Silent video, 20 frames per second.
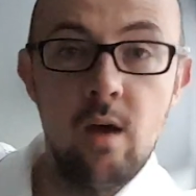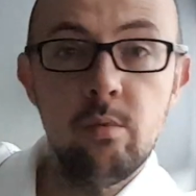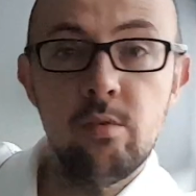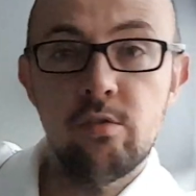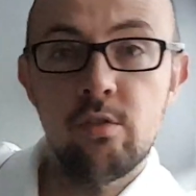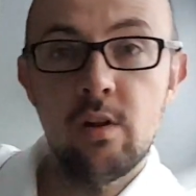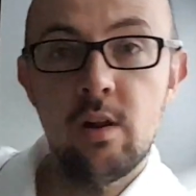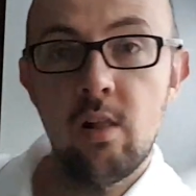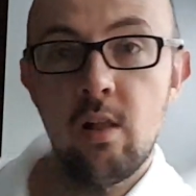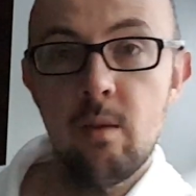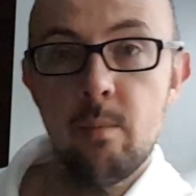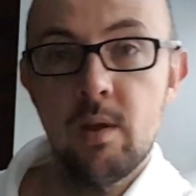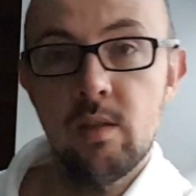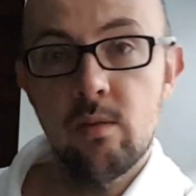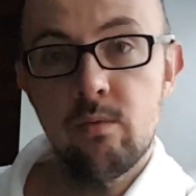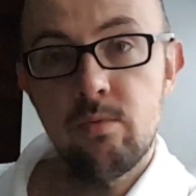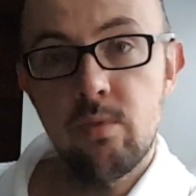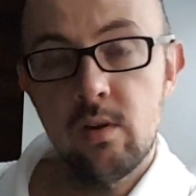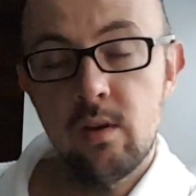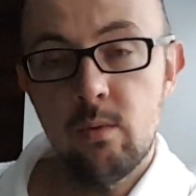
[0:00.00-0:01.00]
I was trying to climb out
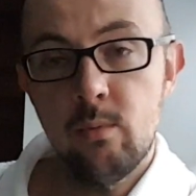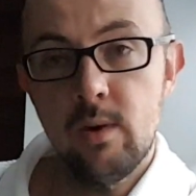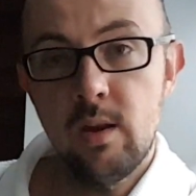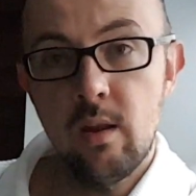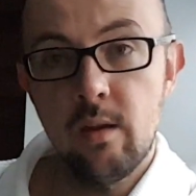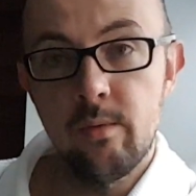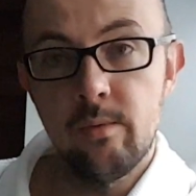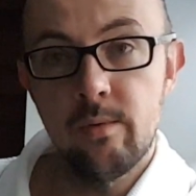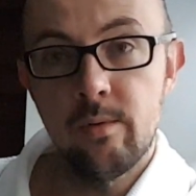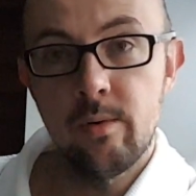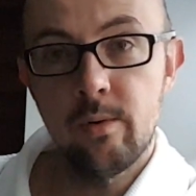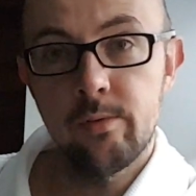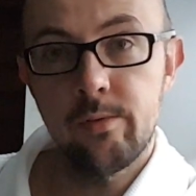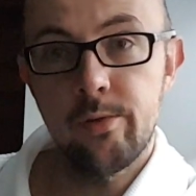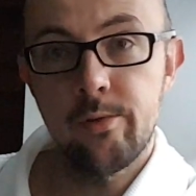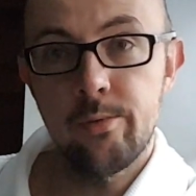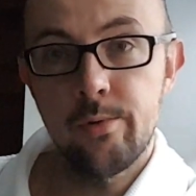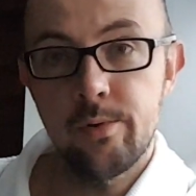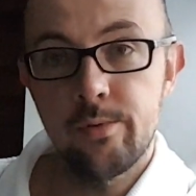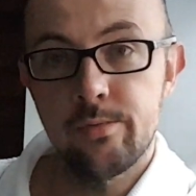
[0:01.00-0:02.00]
the fucking window
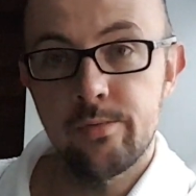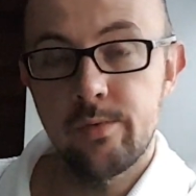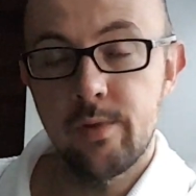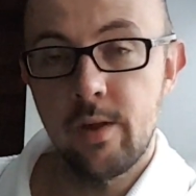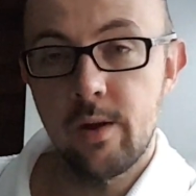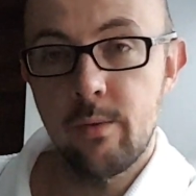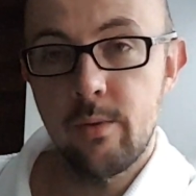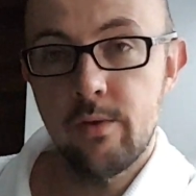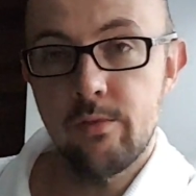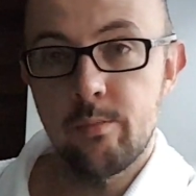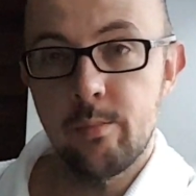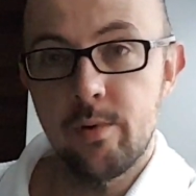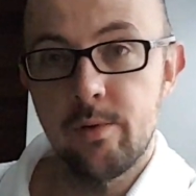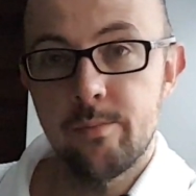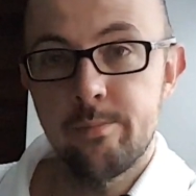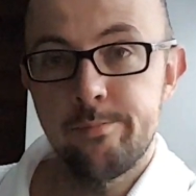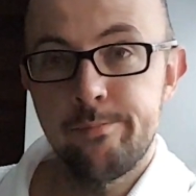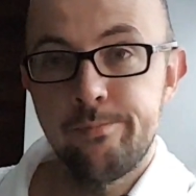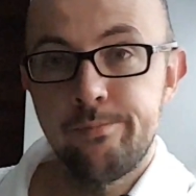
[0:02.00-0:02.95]
onto the roof to get away from her.